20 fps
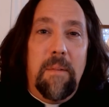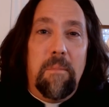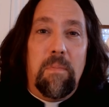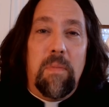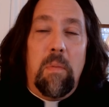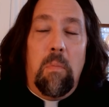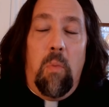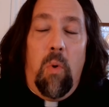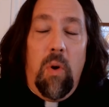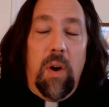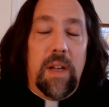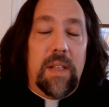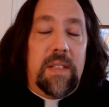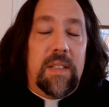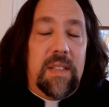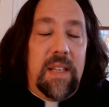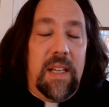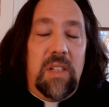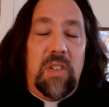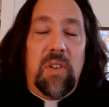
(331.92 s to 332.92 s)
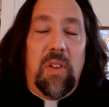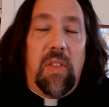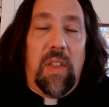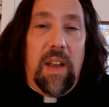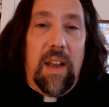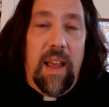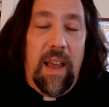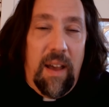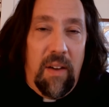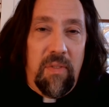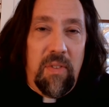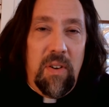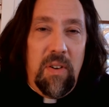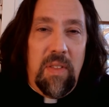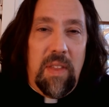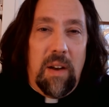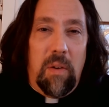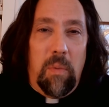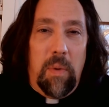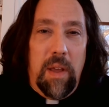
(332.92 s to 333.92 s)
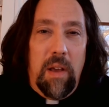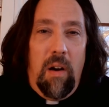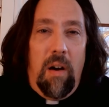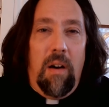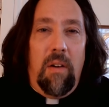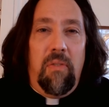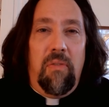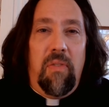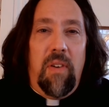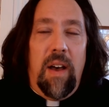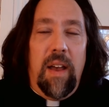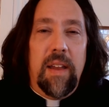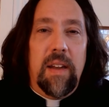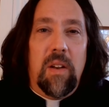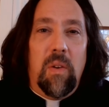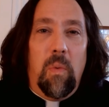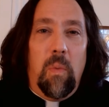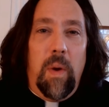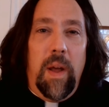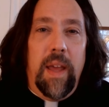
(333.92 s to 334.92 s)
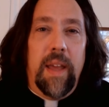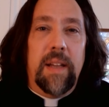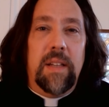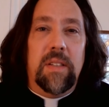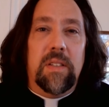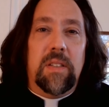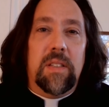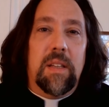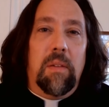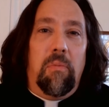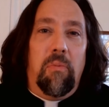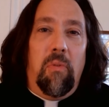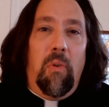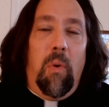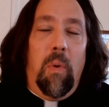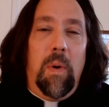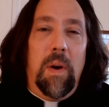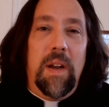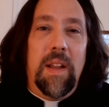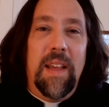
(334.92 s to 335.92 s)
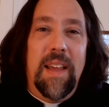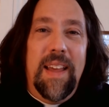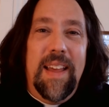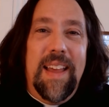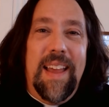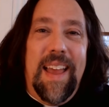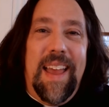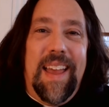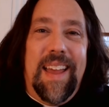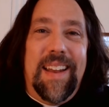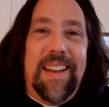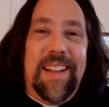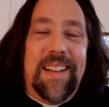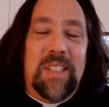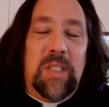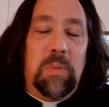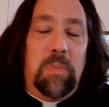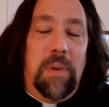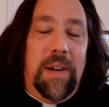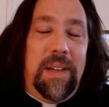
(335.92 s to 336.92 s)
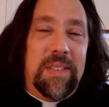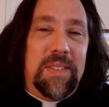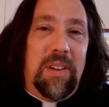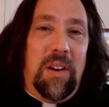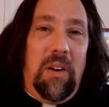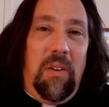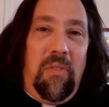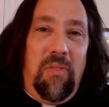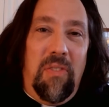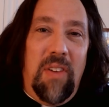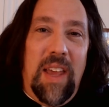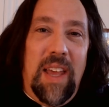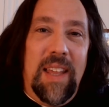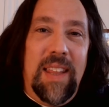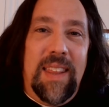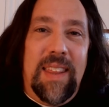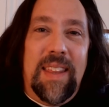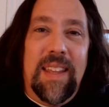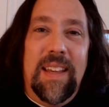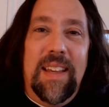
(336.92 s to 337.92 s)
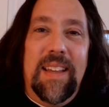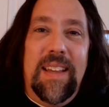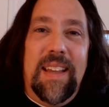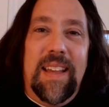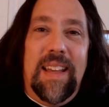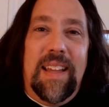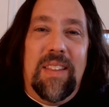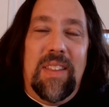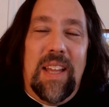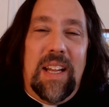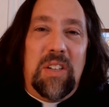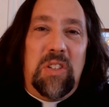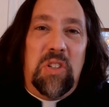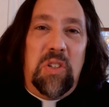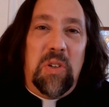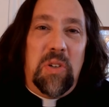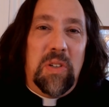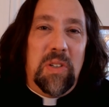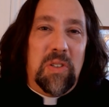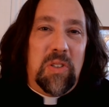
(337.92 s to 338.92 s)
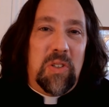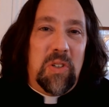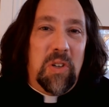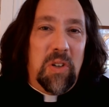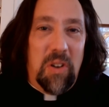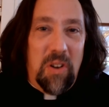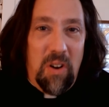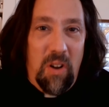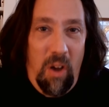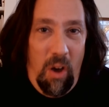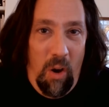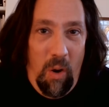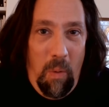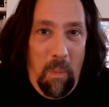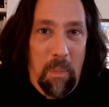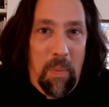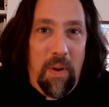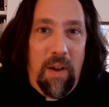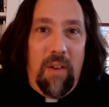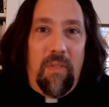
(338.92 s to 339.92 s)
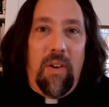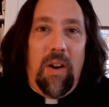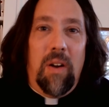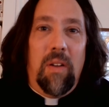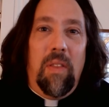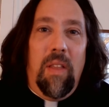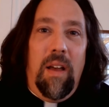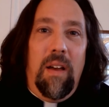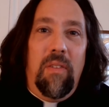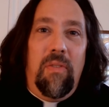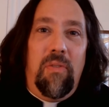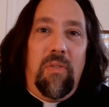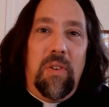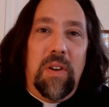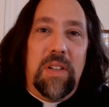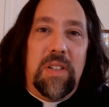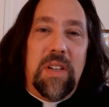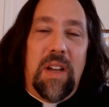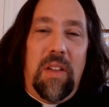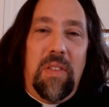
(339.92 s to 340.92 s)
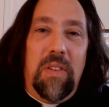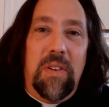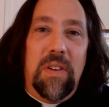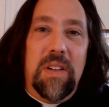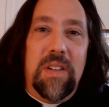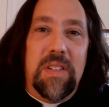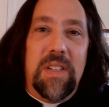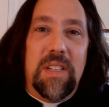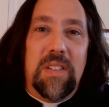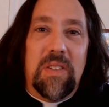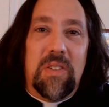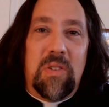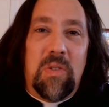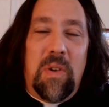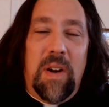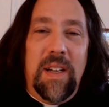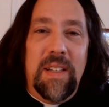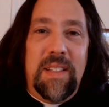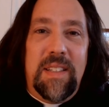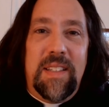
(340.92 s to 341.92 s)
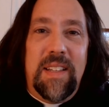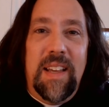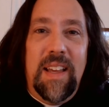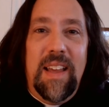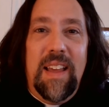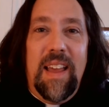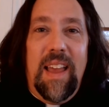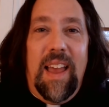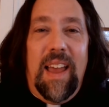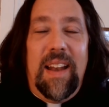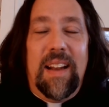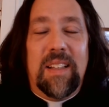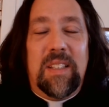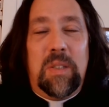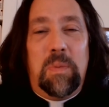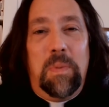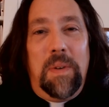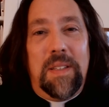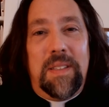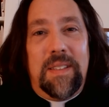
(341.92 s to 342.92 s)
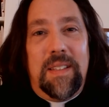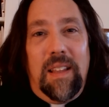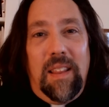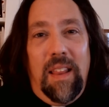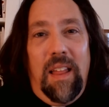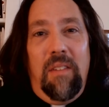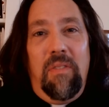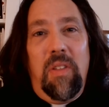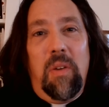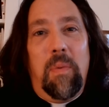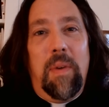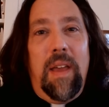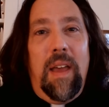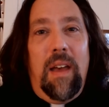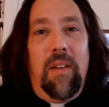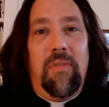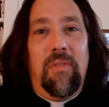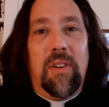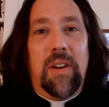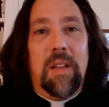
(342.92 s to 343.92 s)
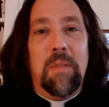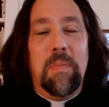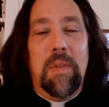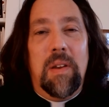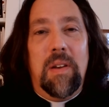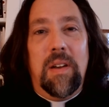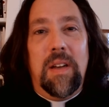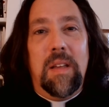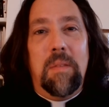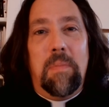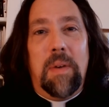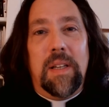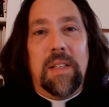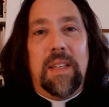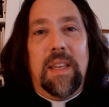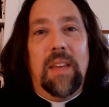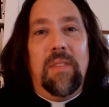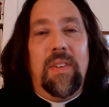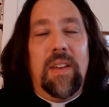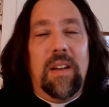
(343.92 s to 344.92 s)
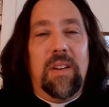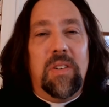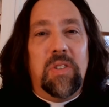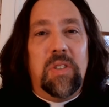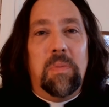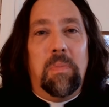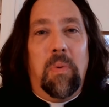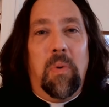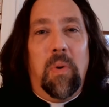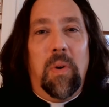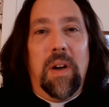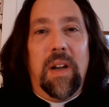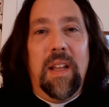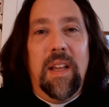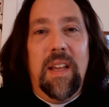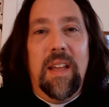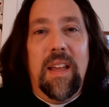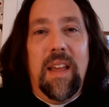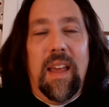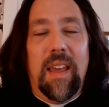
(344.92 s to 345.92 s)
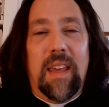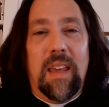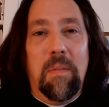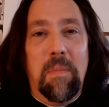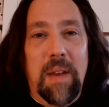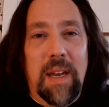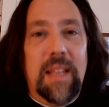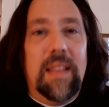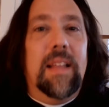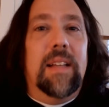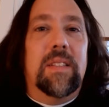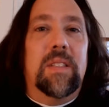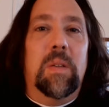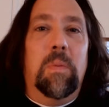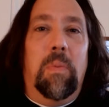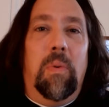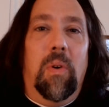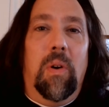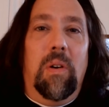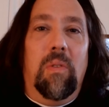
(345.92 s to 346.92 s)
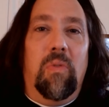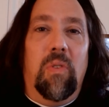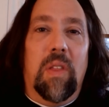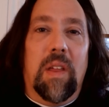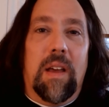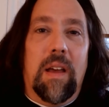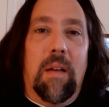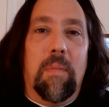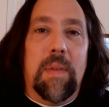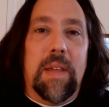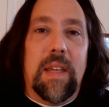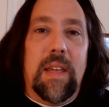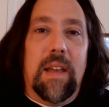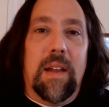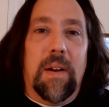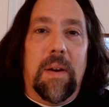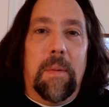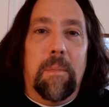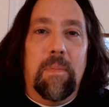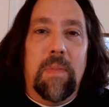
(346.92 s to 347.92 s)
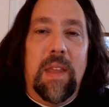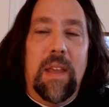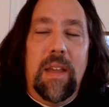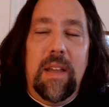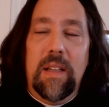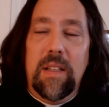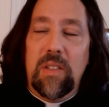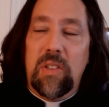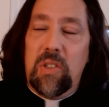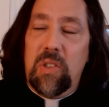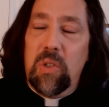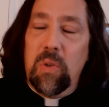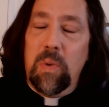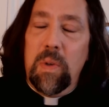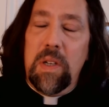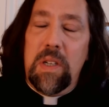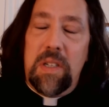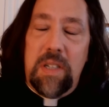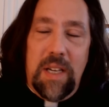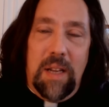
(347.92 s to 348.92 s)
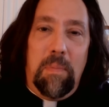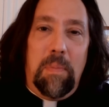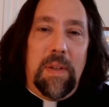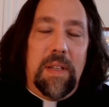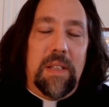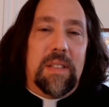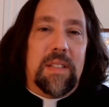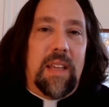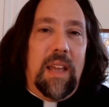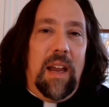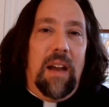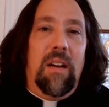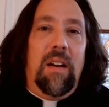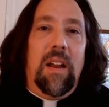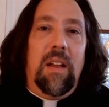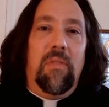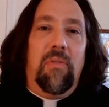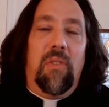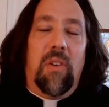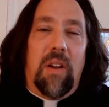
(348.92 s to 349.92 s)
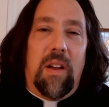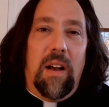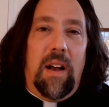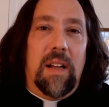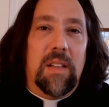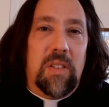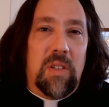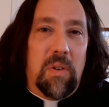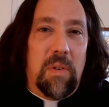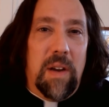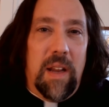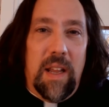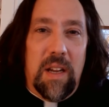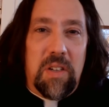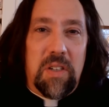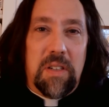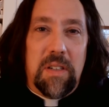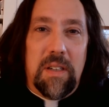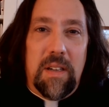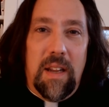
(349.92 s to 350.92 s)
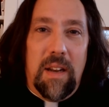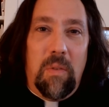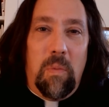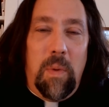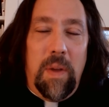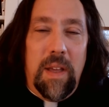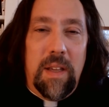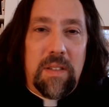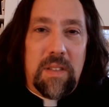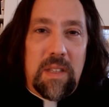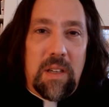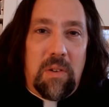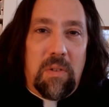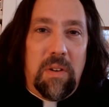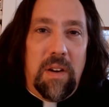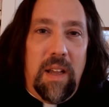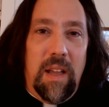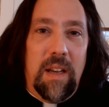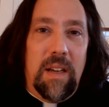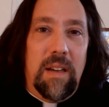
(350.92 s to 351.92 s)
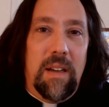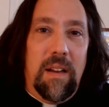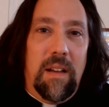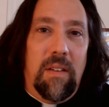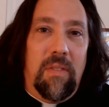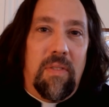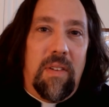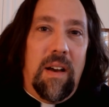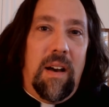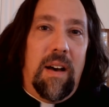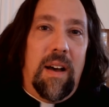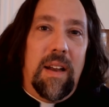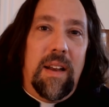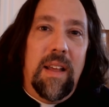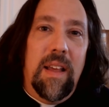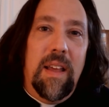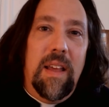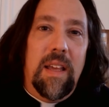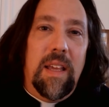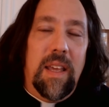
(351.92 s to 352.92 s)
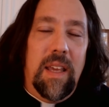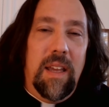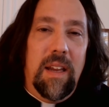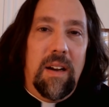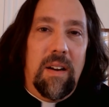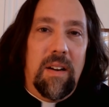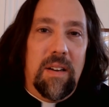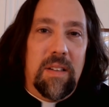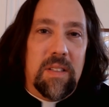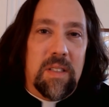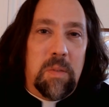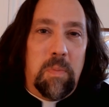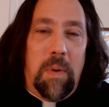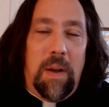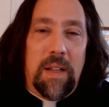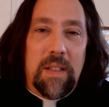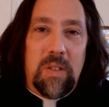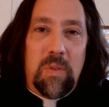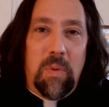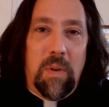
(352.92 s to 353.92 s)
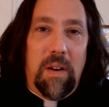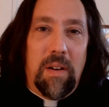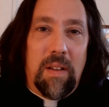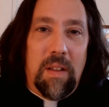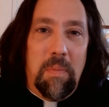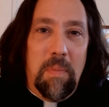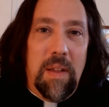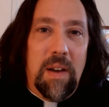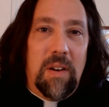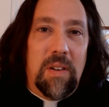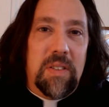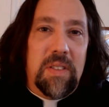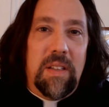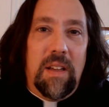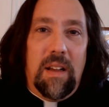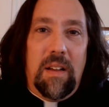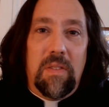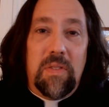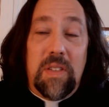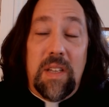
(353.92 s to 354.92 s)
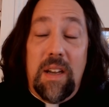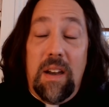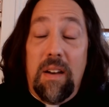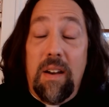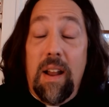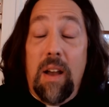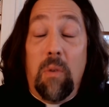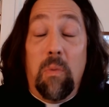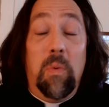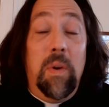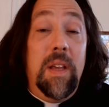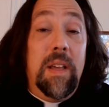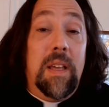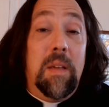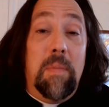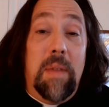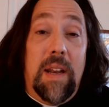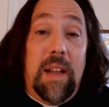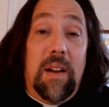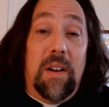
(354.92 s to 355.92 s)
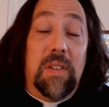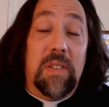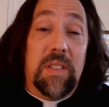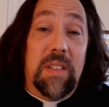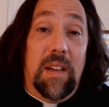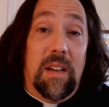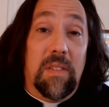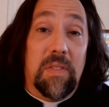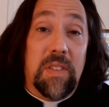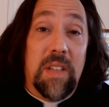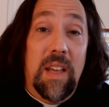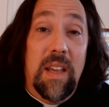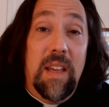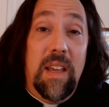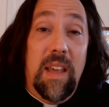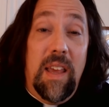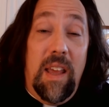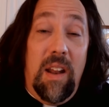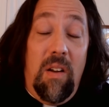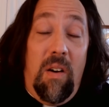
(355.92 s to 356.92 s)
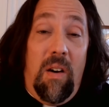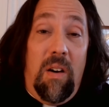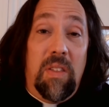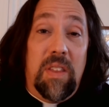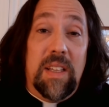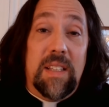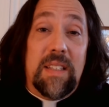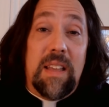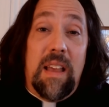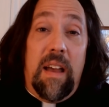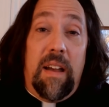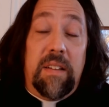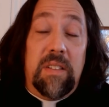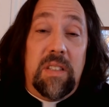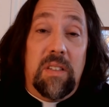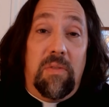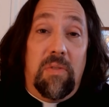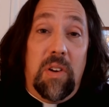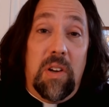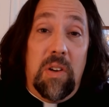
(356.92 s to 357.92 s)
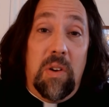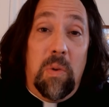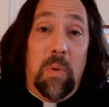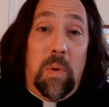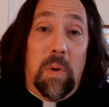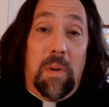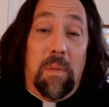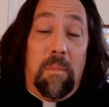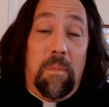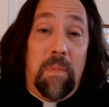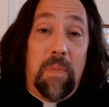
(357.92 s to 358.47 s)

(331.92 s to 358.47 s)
More essential than ever that we all find a way to step forward and express our faith in that sure and certain hope of our love for each other in Jesus Christ, and express the love that we have for community by giving our support and committing that support for the coming year. Stewardship is caring for God's creation, and we as the created of God here in Spotswood commit ourselves and are now recommitting ourselves in all these acts of renewal